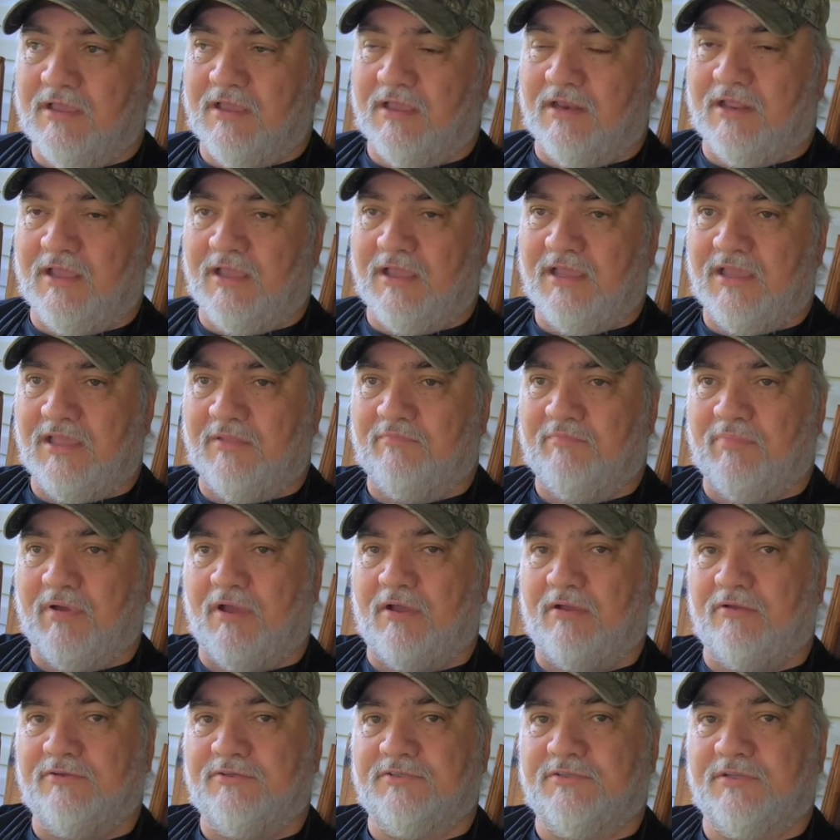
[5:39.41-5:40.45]
And he had
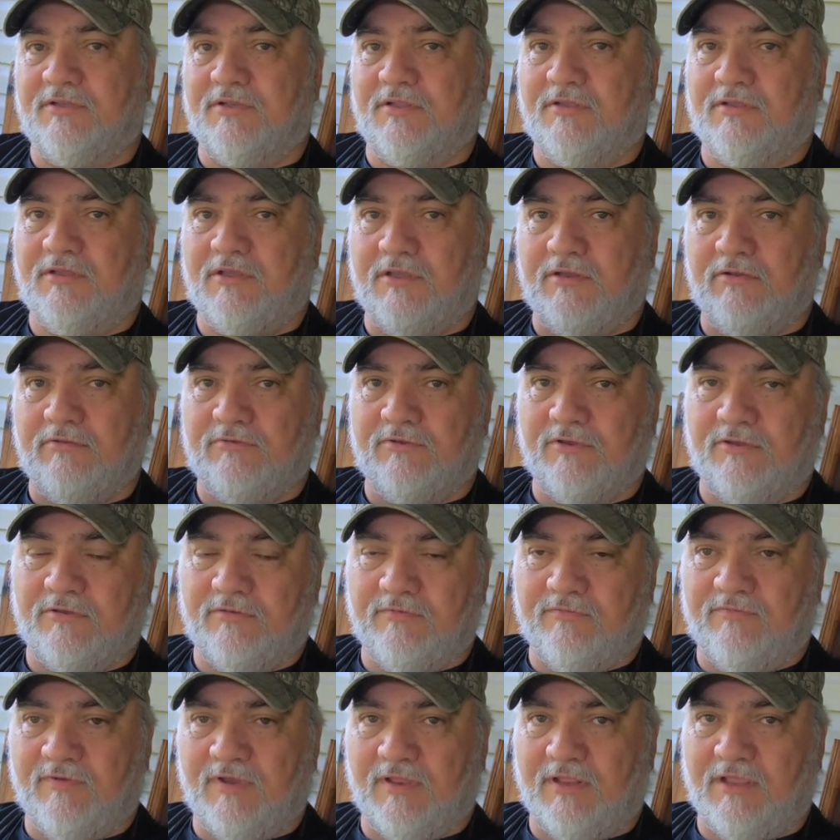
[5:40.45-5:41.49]
posted a
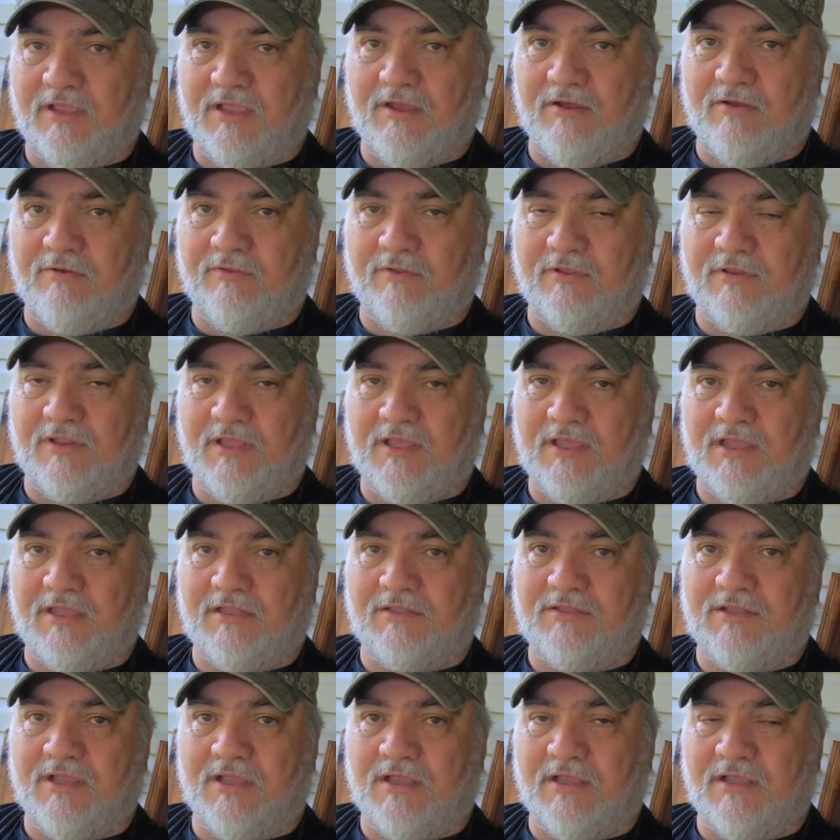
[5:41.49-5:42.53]
YouTube video that he
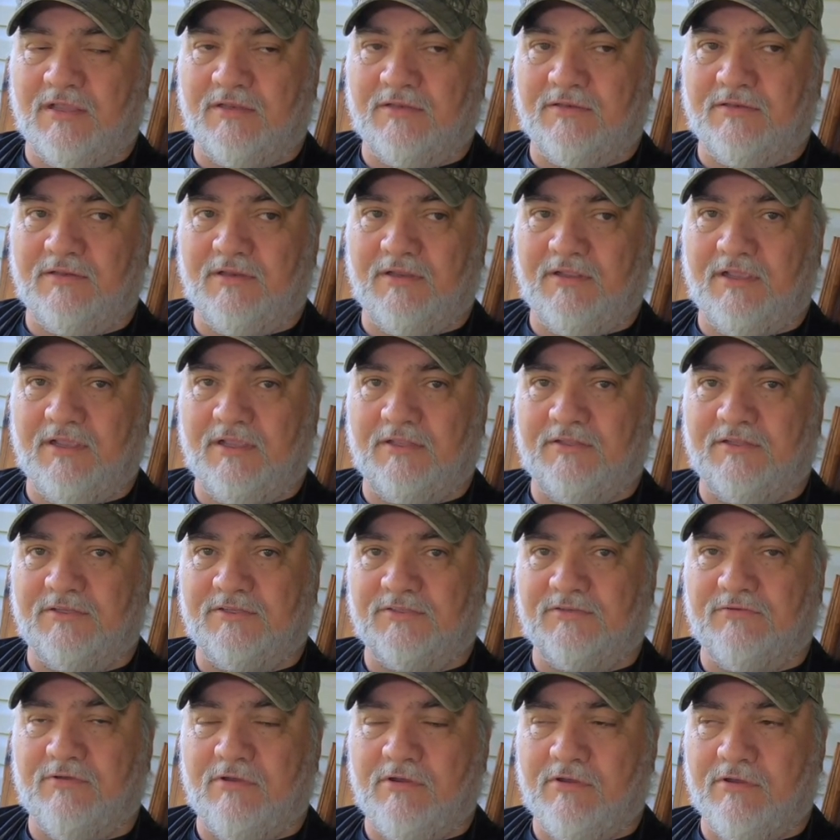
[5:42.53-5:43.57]
had done in
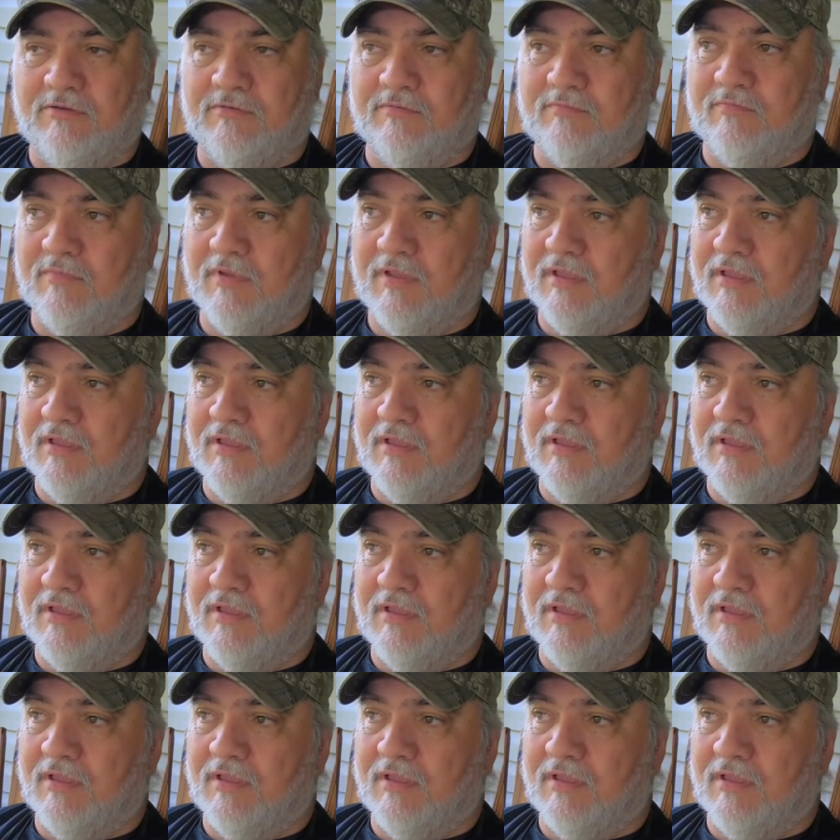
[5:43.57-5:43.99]
this group.